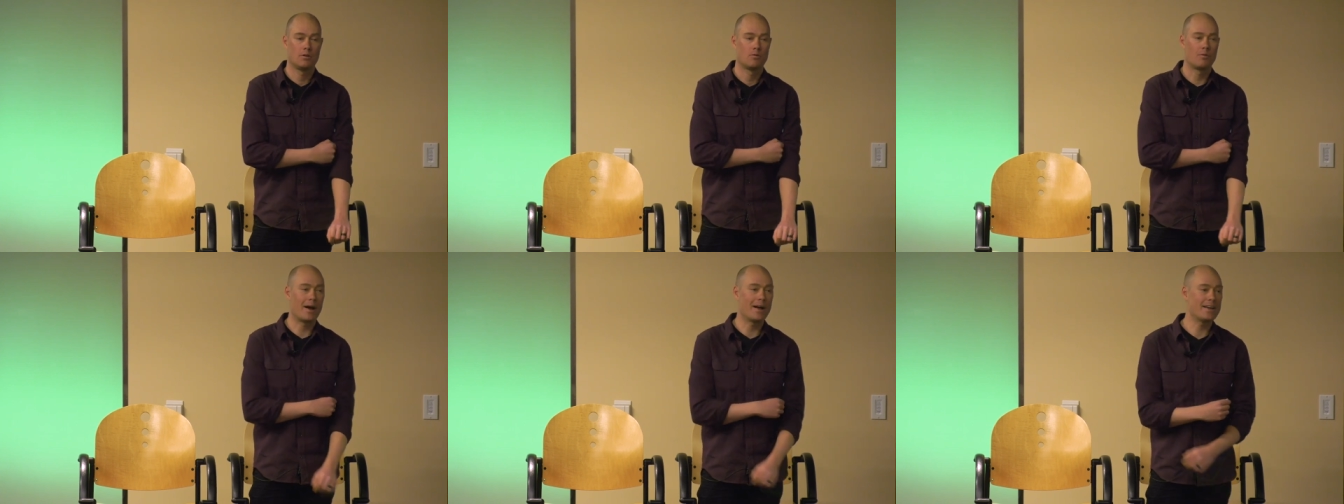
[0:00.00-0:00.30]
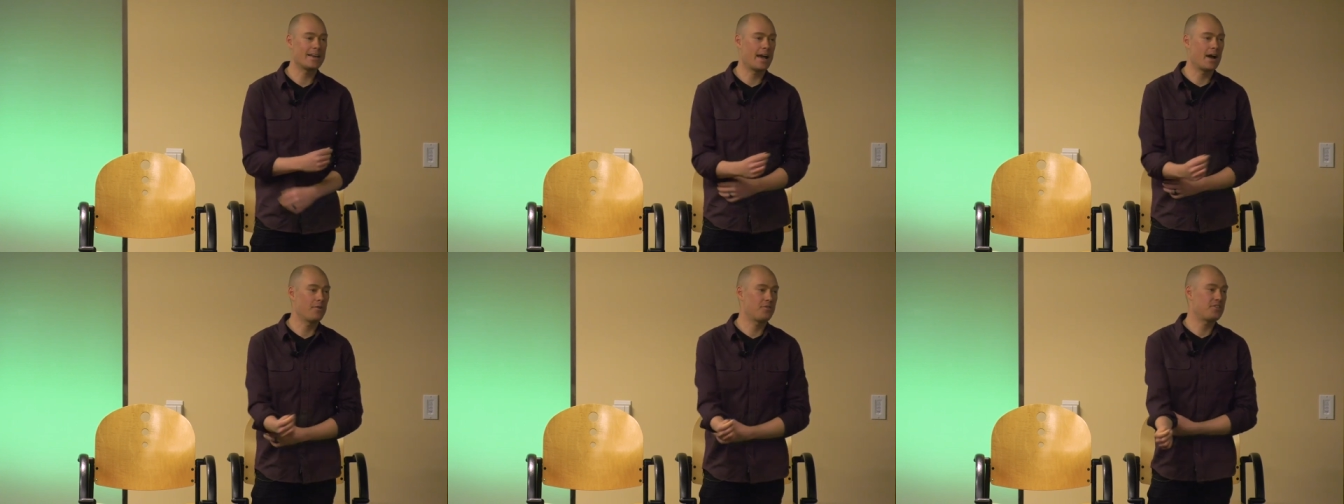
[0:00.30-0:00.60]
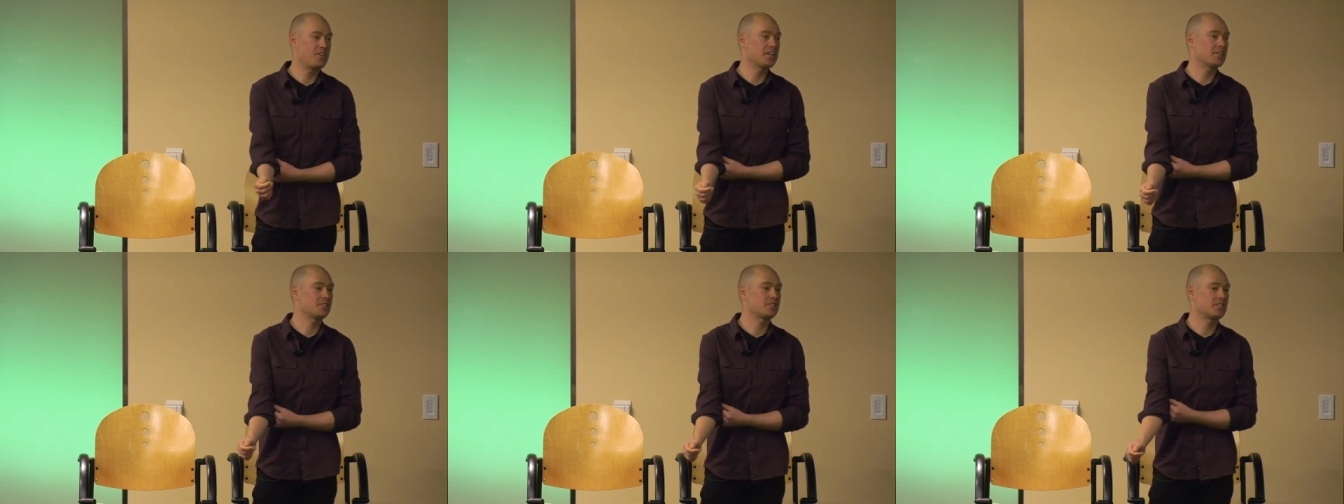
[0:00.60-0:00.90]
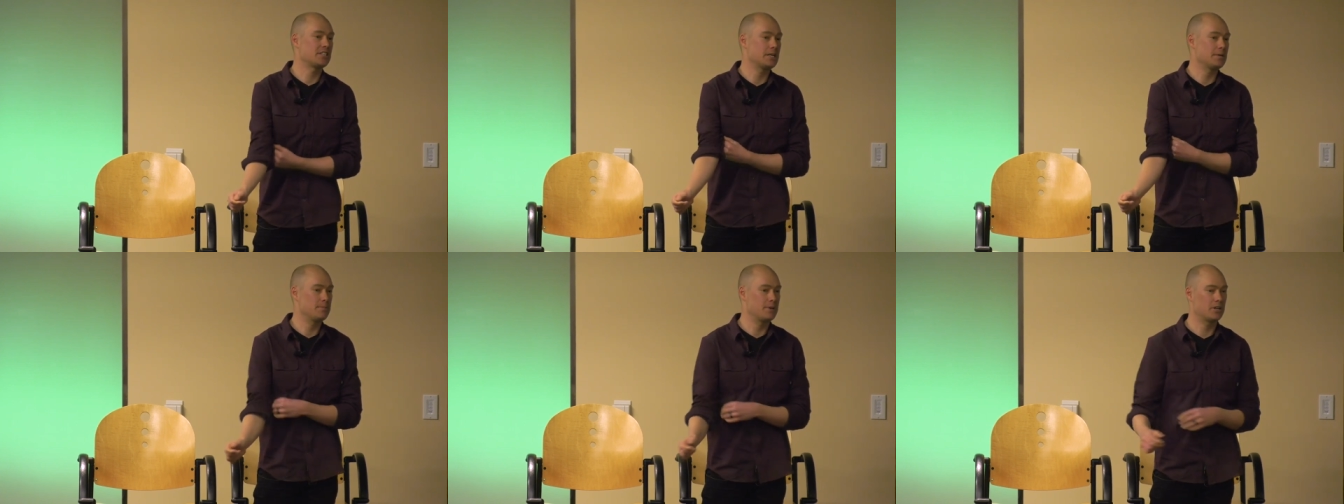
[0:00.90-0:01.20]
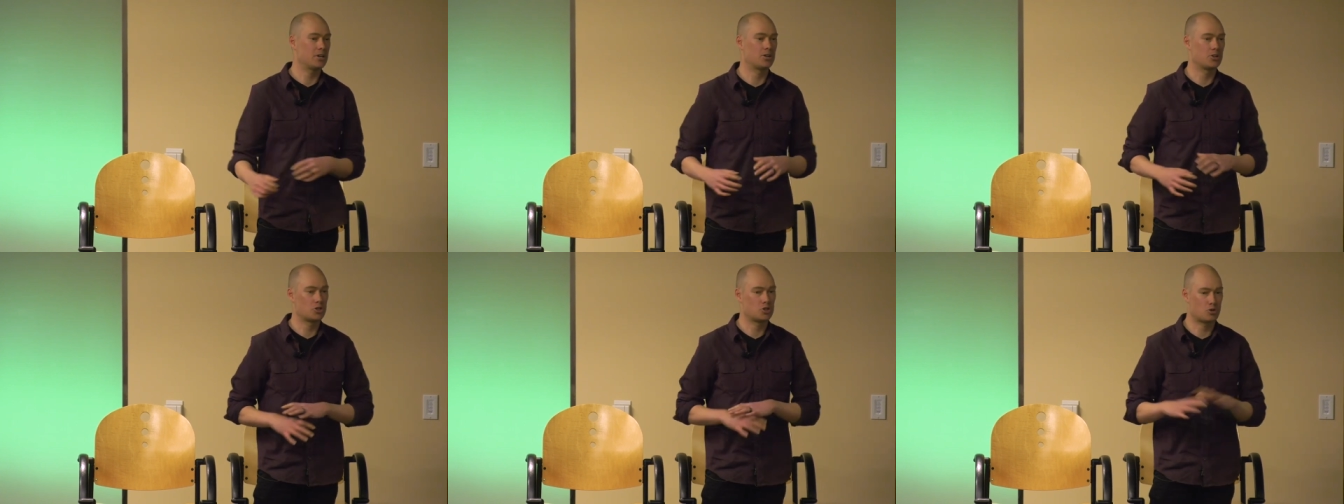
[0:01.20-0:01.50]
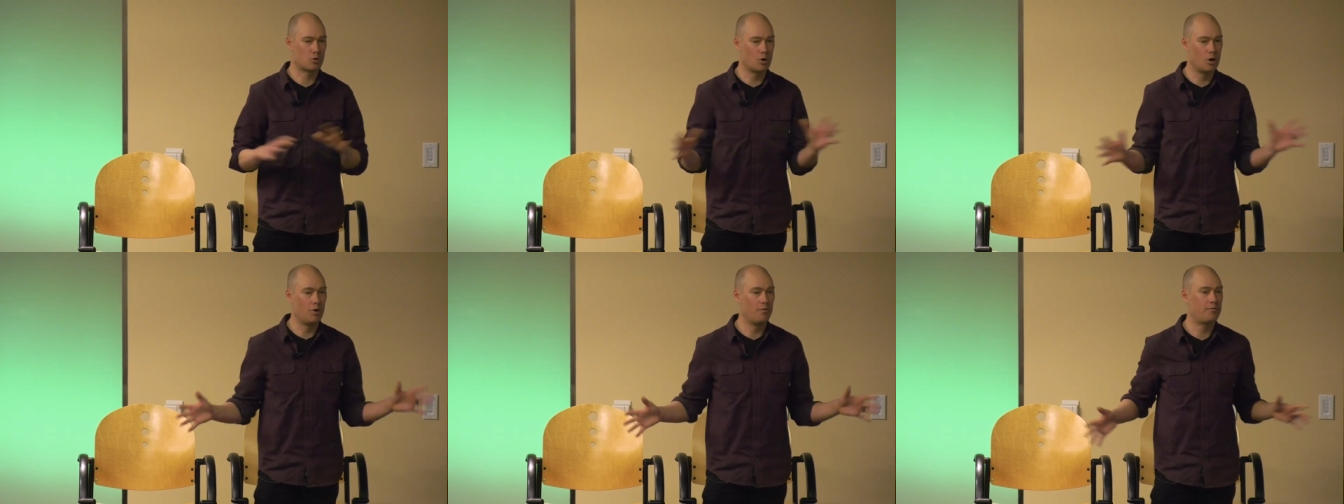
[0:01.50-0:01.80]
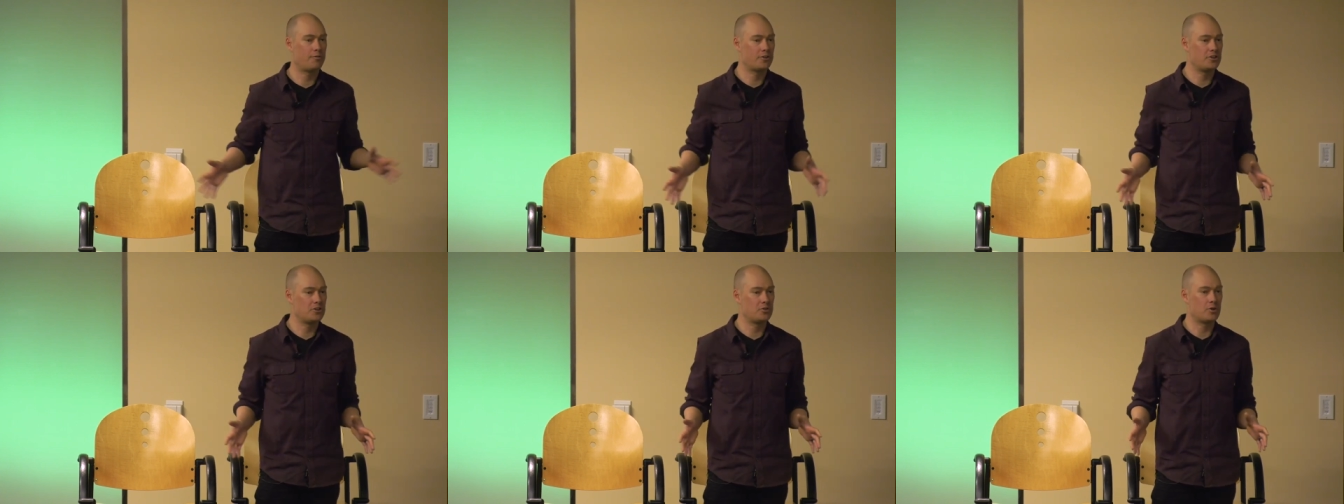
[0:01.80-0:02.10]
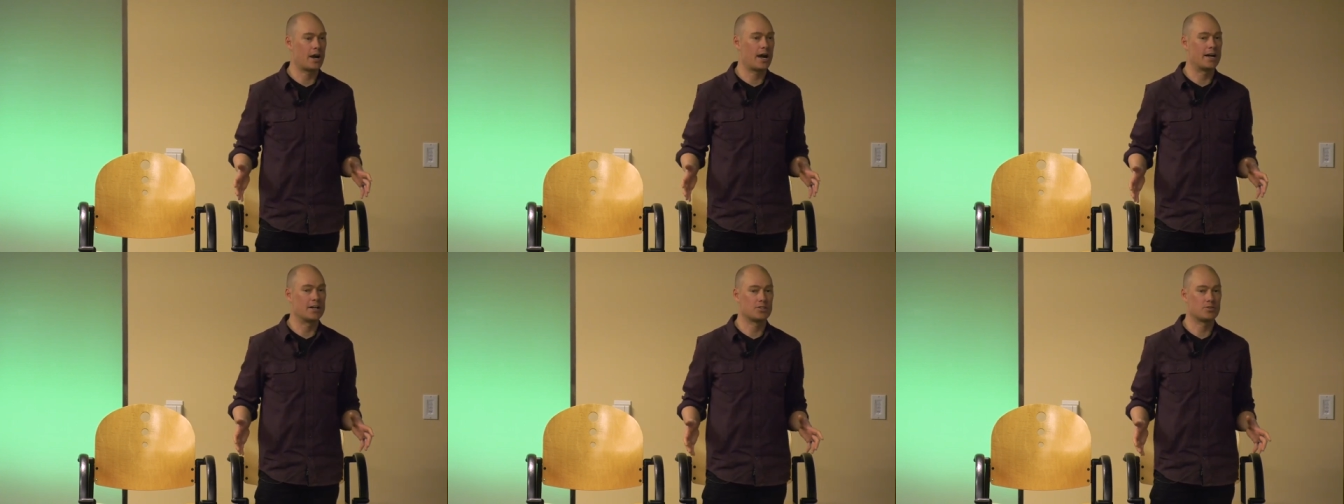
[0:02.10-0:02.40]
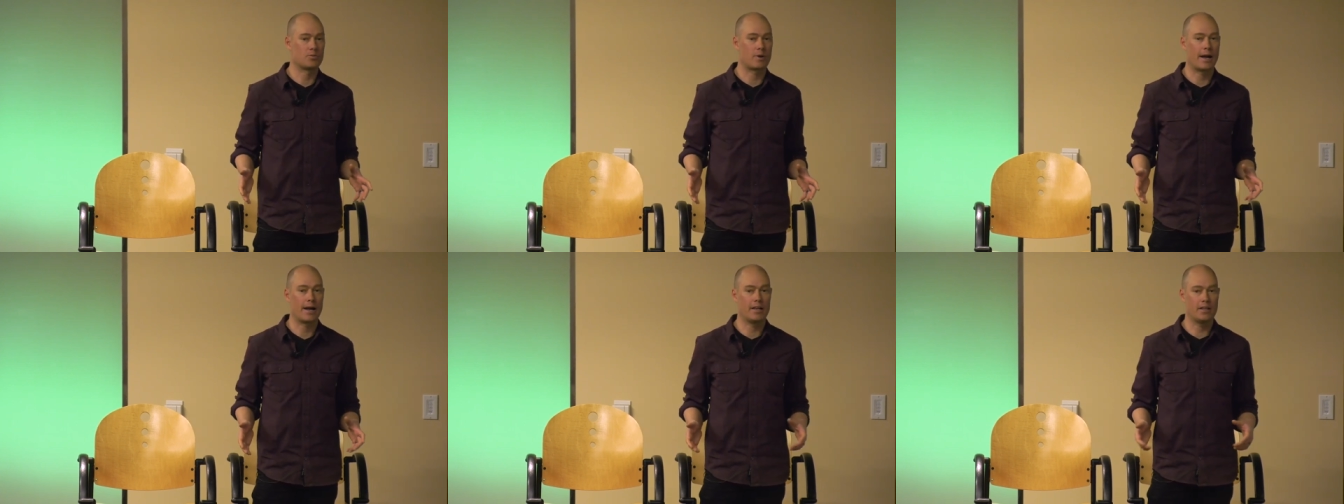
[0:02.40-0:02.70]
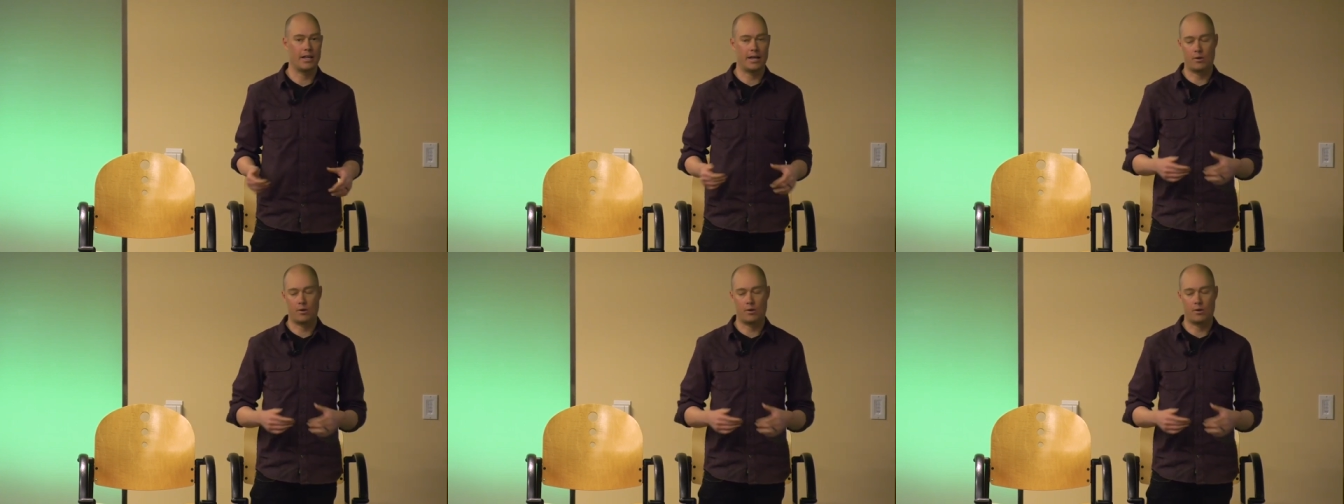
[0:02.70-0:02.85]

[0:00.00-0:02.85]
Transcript: Right now, things seem in control for you guys, right?